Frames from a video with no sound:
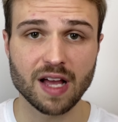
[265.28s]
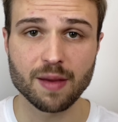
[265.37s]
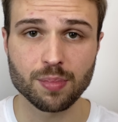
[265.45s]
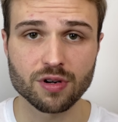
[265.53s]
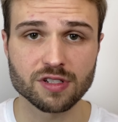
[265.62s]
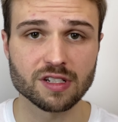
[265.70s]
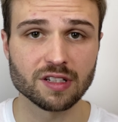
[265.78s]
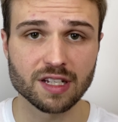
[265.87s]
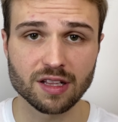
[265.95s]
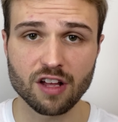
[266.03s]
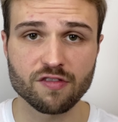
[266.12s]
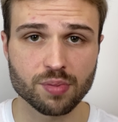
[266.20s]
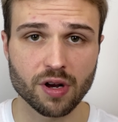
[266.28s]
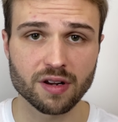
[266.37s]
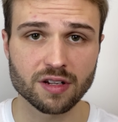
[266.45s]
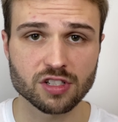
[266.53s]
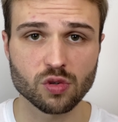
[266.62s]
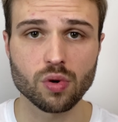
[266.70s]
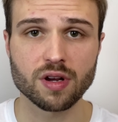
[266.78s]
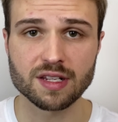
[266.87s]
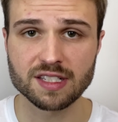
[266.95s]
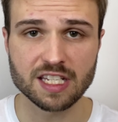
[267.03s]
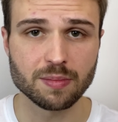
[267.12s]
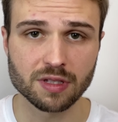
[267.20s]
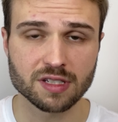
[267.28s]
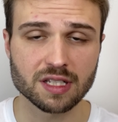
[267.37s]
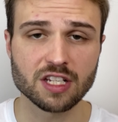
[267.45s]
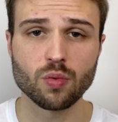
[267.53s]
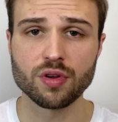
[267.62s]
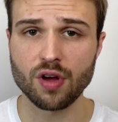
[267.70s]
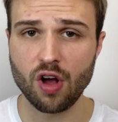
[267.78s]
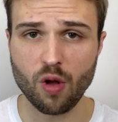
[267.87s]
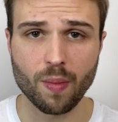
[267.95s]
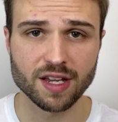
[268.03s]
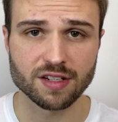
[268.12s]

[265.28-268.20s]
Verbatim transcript: I personally love products that work seamlessly with all my